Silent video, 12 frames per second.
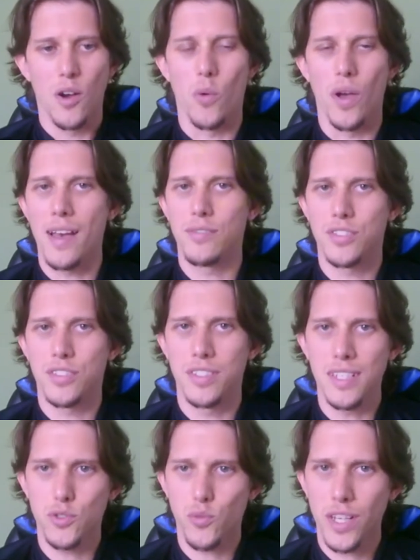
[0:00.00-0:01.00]
we have
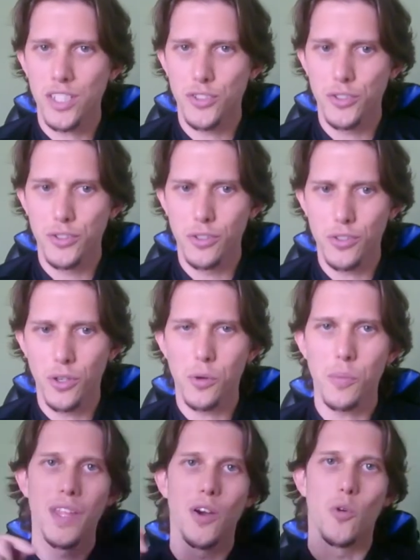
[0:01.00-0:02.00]
6 range to do
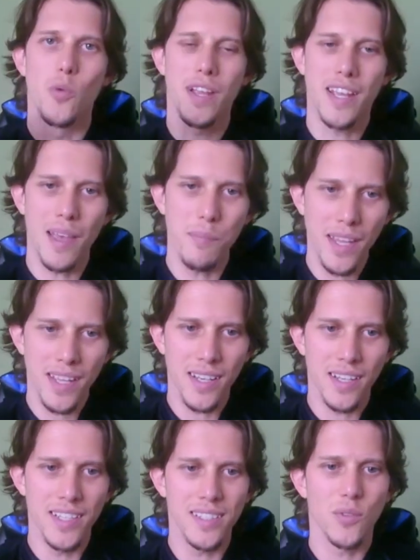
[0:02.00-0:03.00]
so, we can make
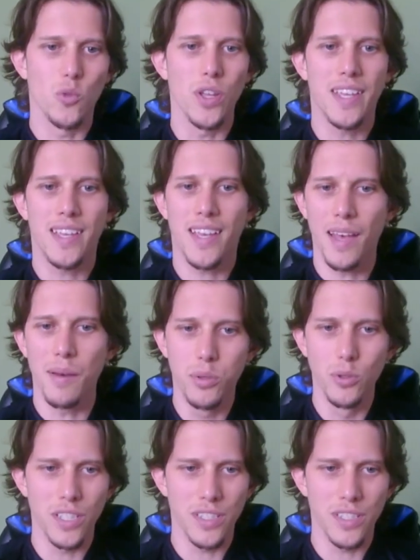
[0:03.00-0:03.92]
a hit, we can pull the